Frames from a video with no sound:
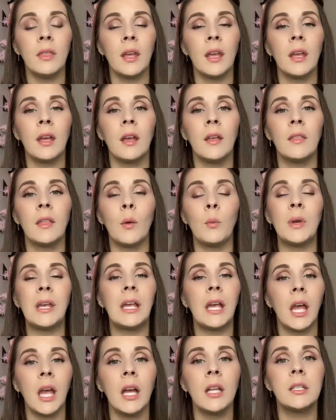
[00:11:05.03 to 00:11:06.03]
thing that we
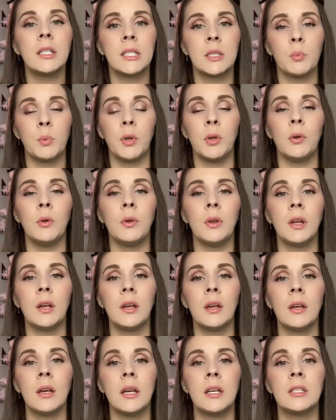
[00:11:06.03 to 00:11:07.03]
can't dispute
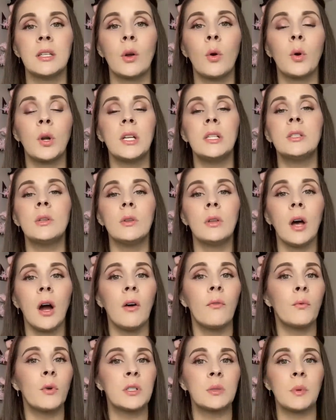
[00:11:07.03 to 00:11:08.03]
is according to law
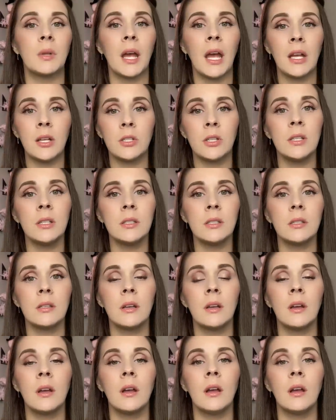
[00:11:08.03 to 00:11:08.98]
enforcement agents,